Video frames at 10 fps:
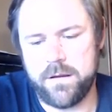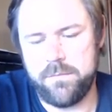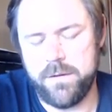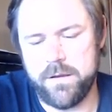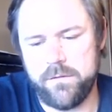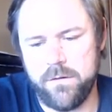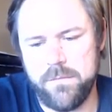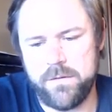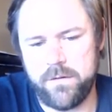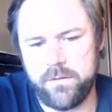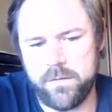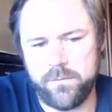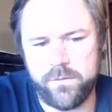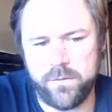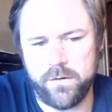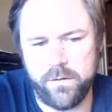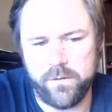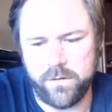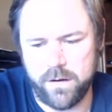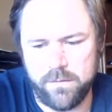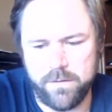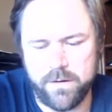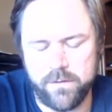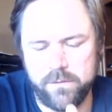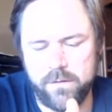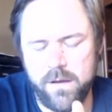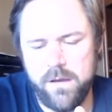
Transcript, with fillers: because you're missing some sort of nutrient because